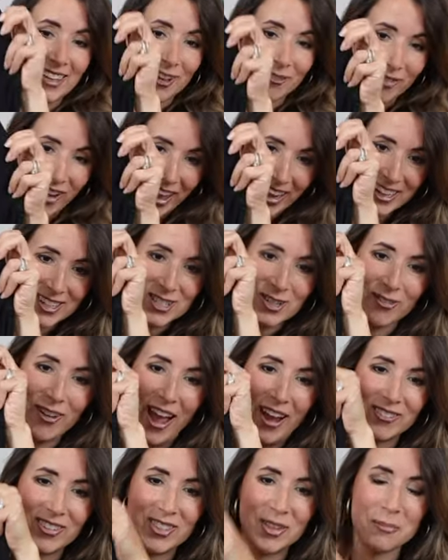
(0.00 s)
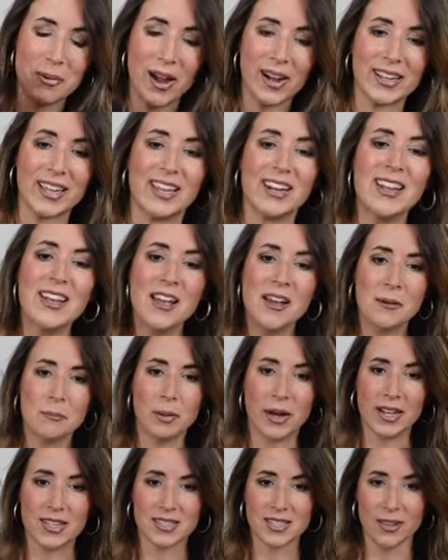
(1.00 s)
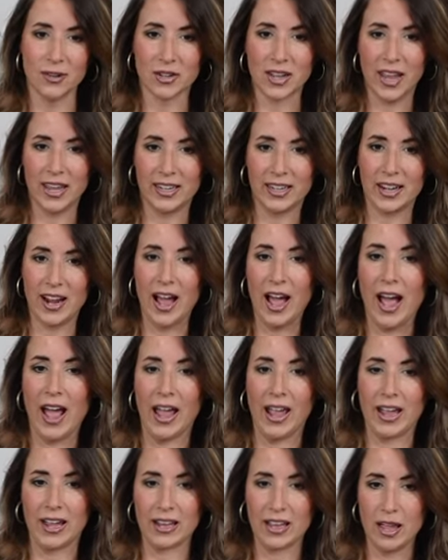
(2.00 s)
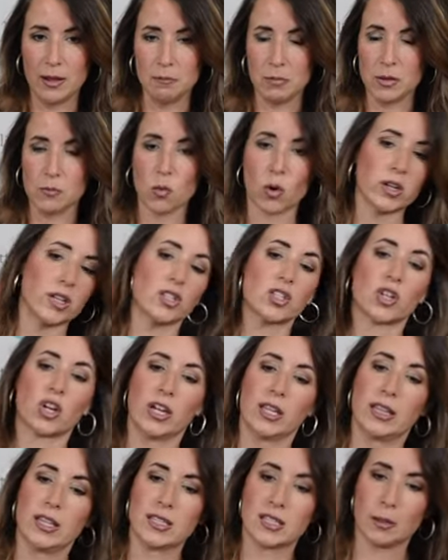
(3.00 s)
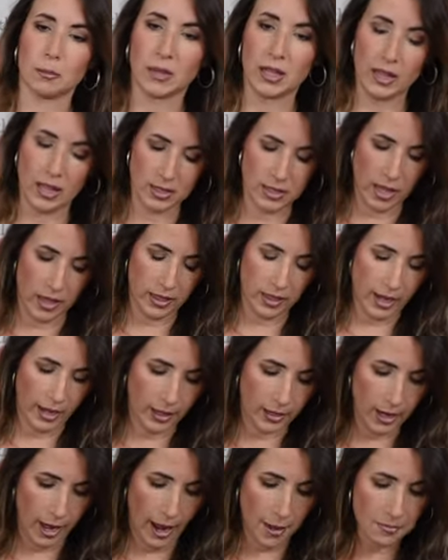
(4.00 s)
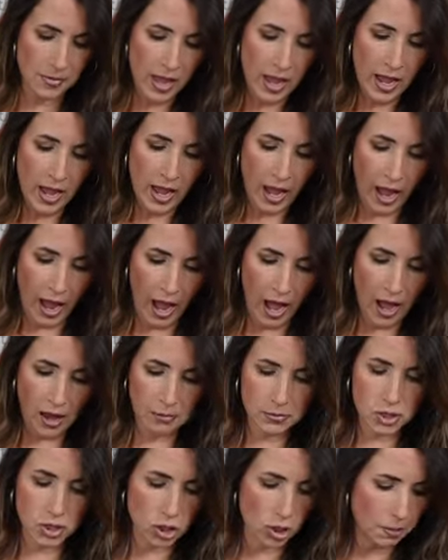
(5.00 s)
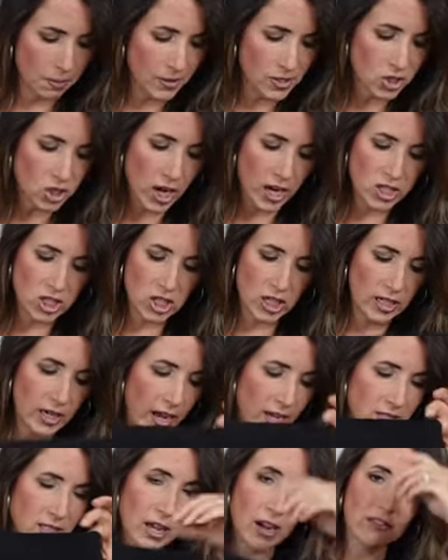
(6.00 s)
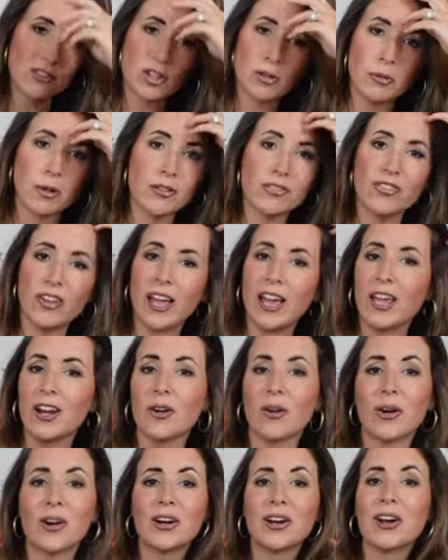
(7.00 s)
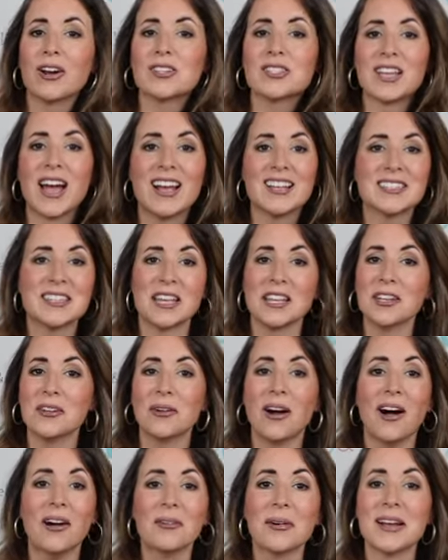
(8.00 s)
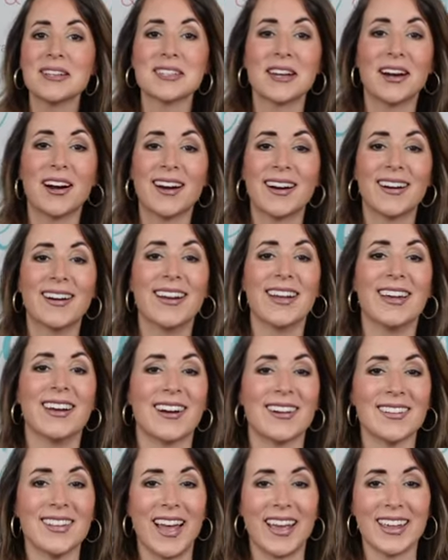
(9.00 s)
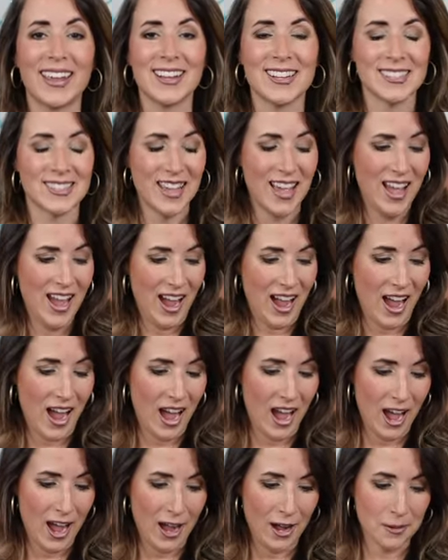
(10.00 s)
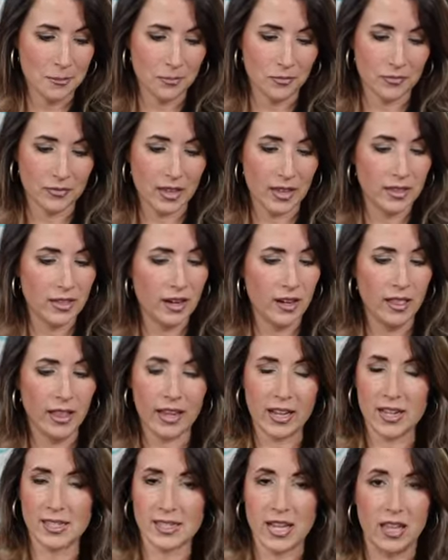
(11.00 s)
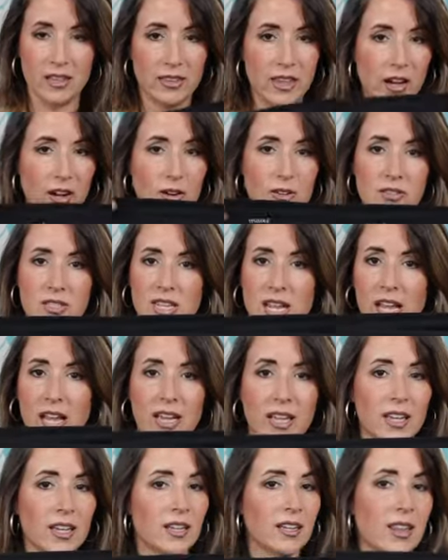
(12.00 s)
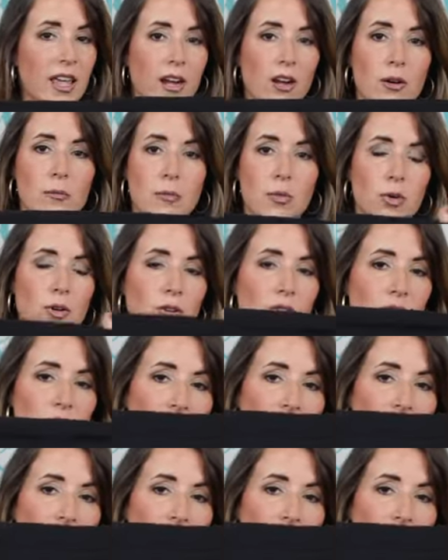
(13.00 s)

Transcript: the advantage of having the pocket, but it's located high and can be more discreet than something that's athletic, okay? Um, super stretchy, nice, comfortable fit. Order your size that you always are in our leggings. Um, they, like I said, they don't dig, they don't move,